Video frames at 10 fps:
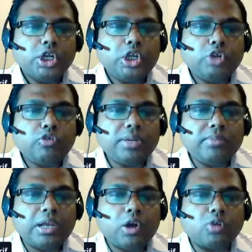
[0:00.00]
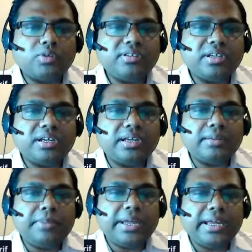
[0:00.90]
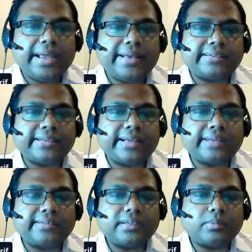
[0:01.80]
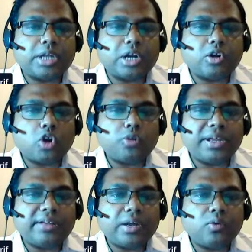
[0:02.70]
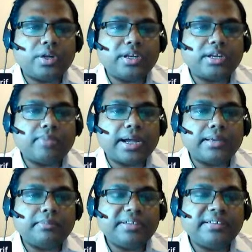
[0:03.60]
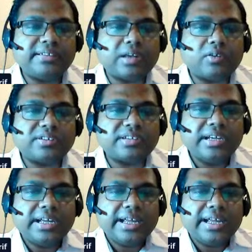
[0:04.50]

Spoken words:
Due to email always being accessible and not being regulated by business hours,